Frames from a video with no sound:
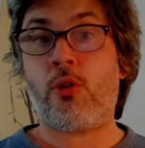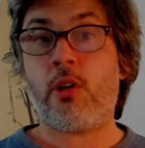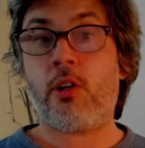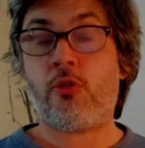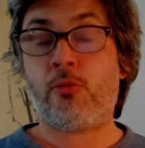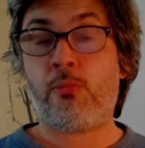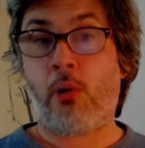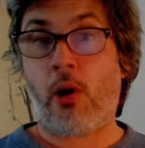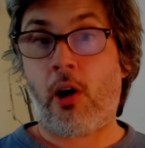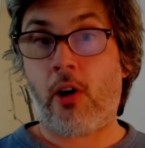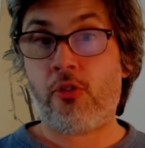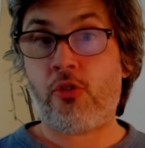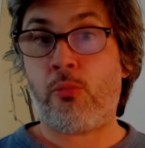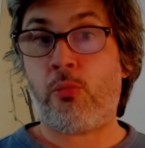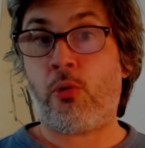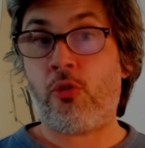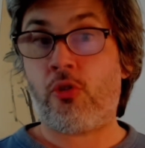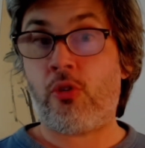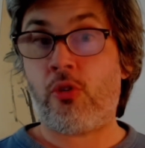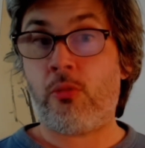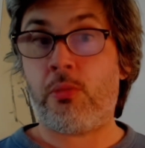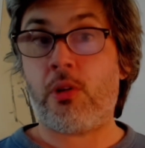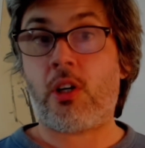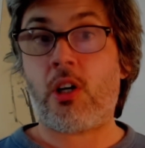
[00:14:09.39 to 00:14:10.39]
it's possible
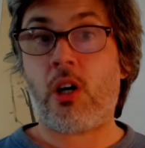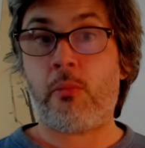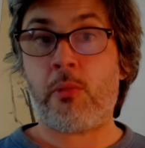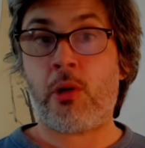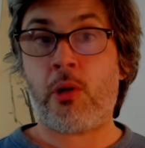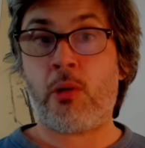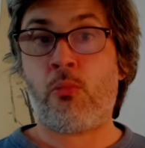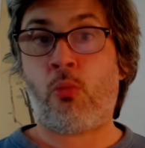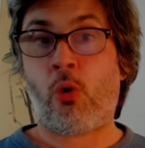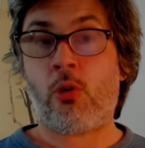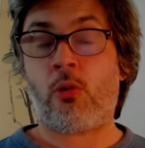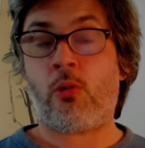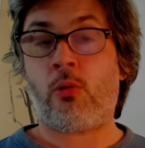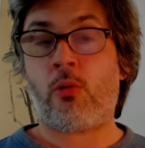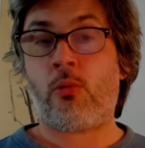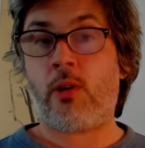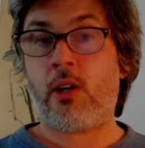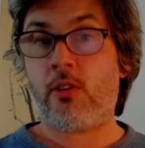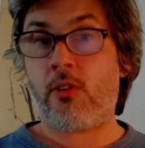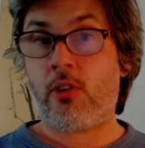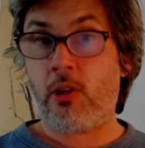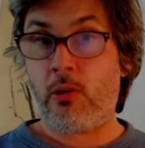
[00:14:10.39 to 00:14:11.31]
to become immortal, right?